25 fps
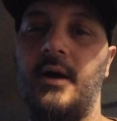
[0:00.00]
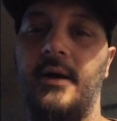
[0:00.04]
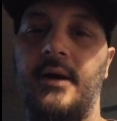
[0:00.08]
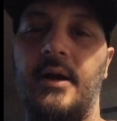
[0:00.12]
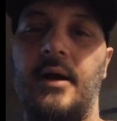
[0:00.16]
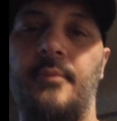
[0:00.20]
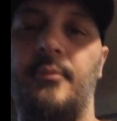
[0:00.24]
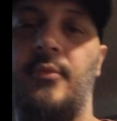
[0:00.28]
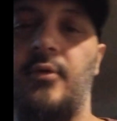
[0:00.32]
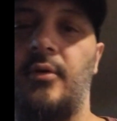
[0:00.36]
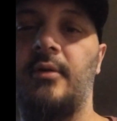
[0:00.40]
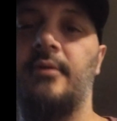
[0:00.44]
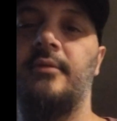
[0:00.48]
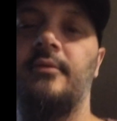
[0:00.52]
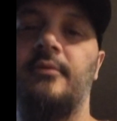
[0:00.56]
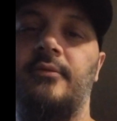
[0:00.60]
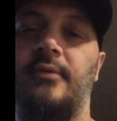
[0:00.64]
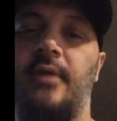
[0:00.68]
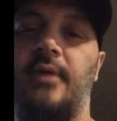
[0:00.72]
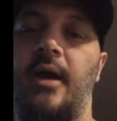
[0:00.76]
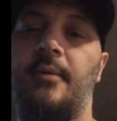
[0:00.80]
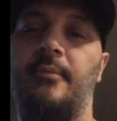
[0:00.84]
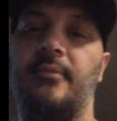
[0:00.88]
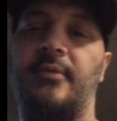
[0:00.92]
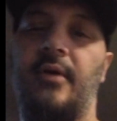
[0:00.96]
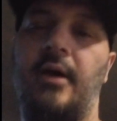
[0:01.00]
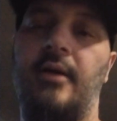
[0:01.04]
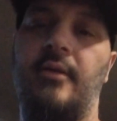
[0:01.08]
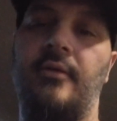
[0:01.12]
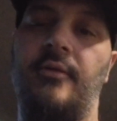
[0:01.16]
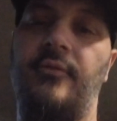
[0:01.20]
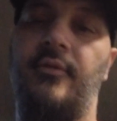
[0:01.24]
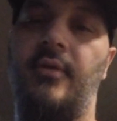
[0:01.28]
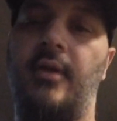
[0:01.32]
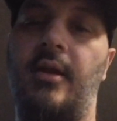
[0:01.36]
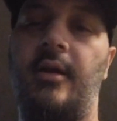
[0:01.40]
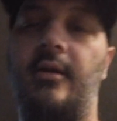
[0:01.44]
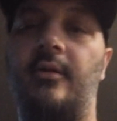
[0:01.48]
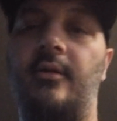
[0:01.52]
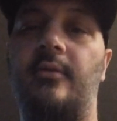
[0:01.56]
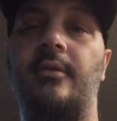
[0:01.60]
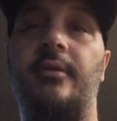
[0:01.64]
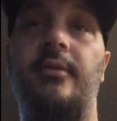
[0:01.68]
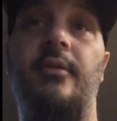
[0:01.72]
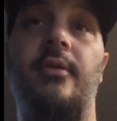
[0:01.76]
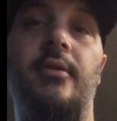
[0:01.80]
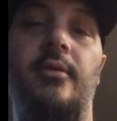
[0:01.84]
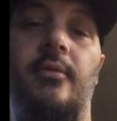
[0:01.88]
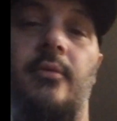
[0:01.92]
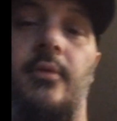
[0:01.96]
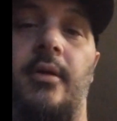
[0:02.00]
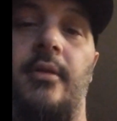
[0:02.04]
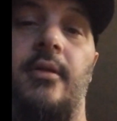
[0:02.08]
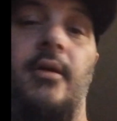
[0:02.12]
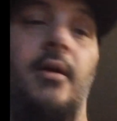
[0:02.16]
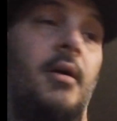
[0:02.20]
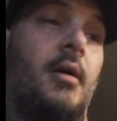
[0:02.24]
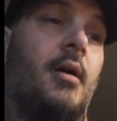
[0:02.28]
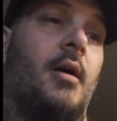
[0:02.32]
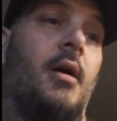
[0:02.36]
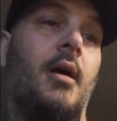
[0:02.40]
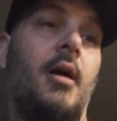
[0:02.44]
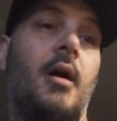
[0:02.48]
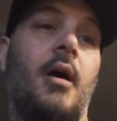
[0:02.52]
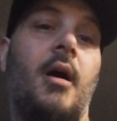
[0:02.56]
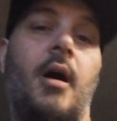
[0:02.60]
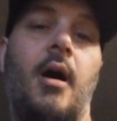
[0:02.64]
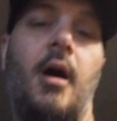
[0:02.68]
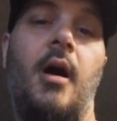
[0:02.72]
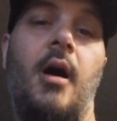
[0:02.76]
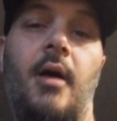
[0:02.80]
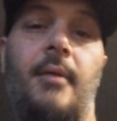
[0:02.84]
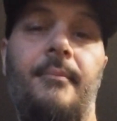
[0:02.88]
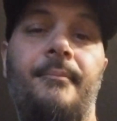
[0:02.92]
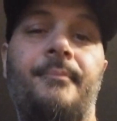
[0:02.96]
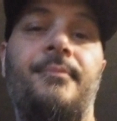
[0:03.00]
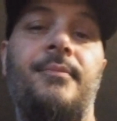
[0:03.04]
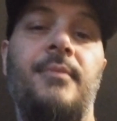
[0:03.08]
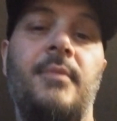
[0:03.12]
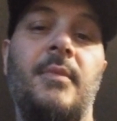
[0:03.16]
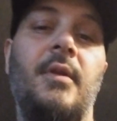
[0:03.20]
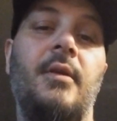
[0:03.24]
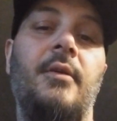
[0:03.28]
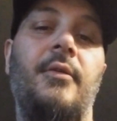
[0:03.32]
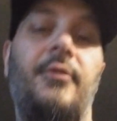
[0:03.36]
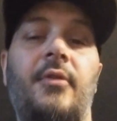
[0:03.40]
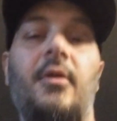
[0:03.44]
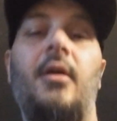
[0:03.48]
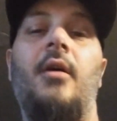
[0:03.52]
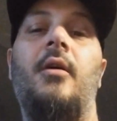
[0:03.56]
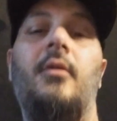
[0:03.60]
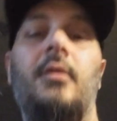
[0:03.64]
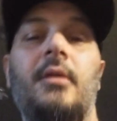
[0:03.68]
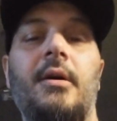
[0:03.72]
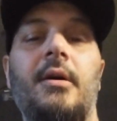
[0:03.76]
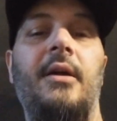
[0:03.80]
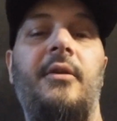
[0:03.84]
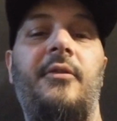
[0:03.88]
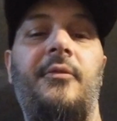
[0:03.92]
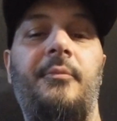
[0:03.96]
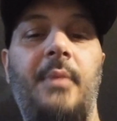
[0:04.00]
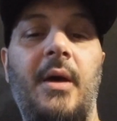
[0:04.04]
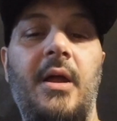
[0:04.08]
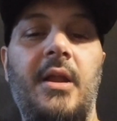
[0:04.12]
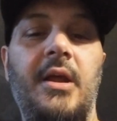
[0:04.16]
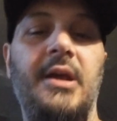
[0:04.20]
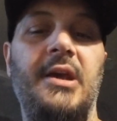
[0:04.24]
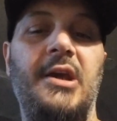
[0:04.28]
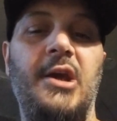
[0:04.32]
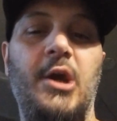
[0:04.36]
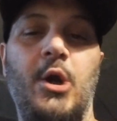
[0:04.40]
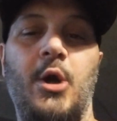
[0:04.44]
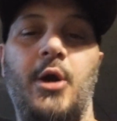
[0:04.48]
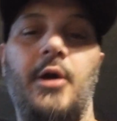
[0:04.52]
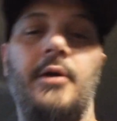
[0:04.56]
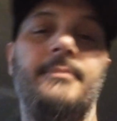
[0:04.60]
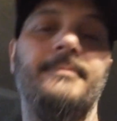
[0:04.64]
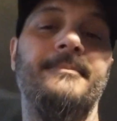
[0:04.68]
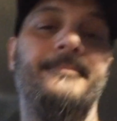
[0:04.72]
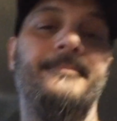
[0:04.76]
I got more damn titles that I know what to do. So it's been a year,